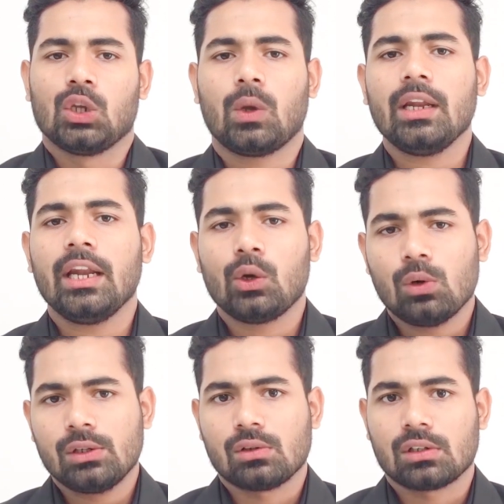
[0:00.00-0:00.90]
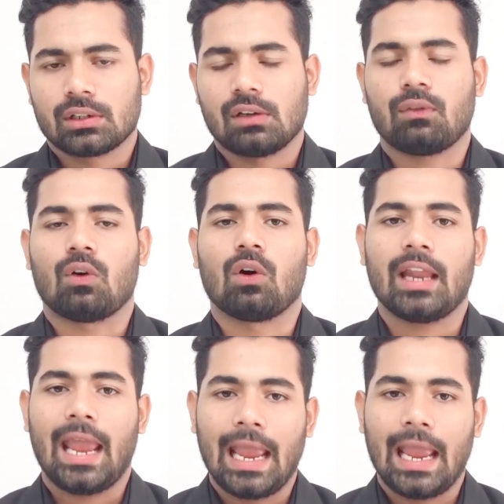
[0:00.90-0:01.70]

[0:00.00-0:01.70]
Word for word: You can enroll yourself on